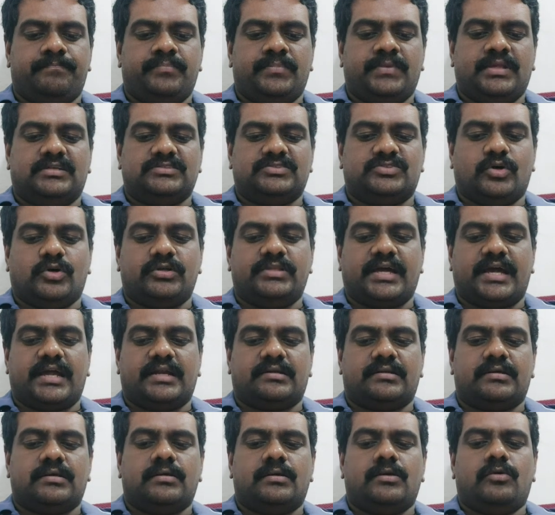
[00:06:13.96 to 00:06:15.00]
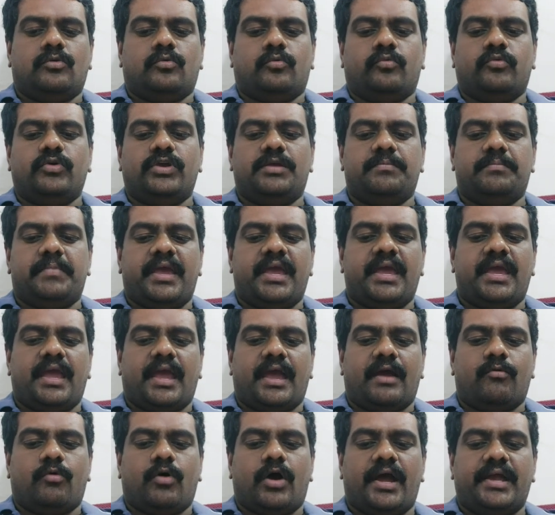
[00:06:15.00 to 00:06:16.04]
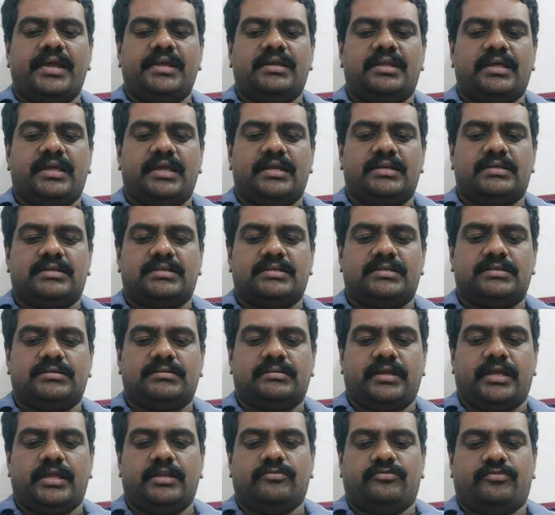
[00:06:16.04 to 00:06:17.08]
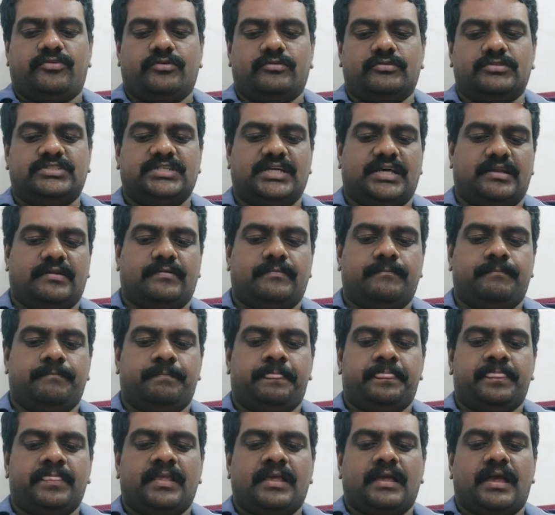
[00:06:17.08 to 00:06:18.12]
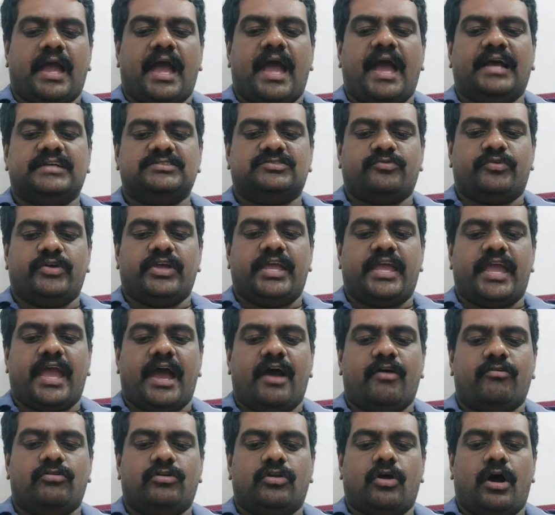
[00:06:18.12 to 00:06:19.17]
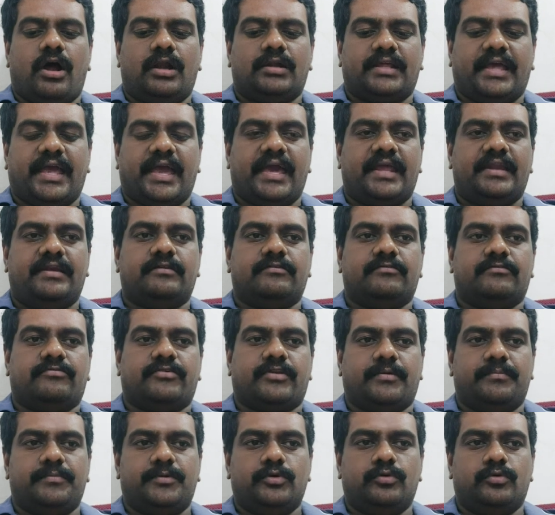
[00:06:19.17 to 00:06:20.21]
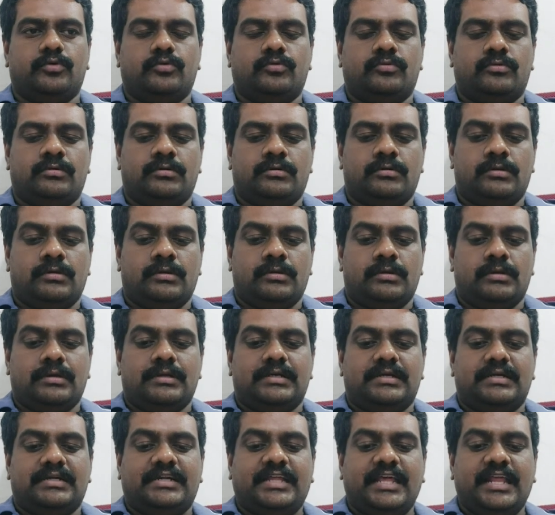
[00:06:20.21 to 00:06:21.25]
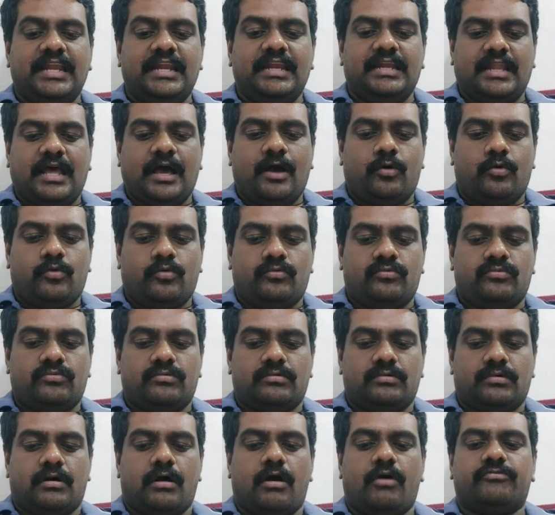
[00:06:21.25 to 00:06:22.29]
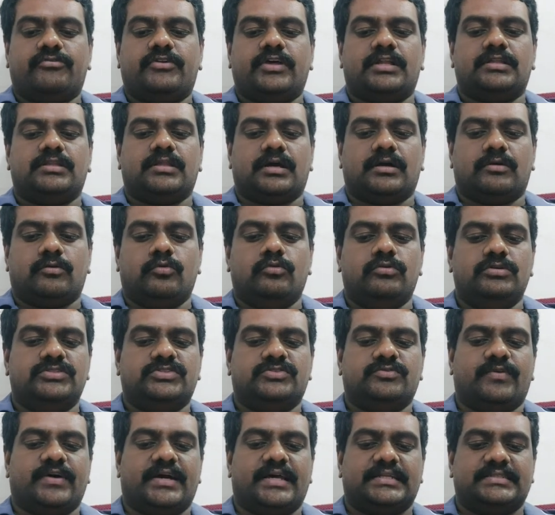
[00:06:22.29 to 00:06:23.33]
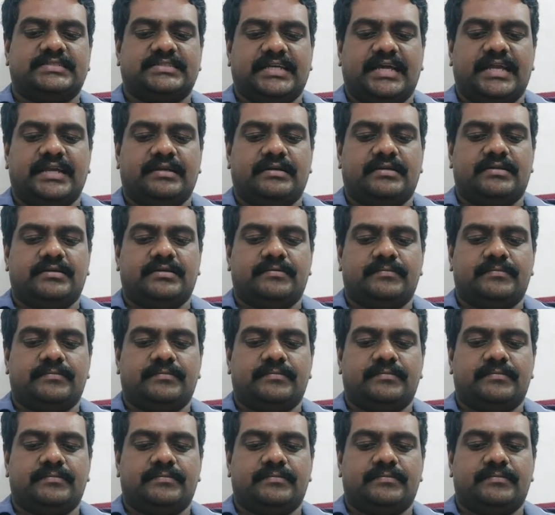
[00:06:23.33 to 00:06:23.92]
so that we may avoid it in future. As we have not heard from you till now after the goods were sent,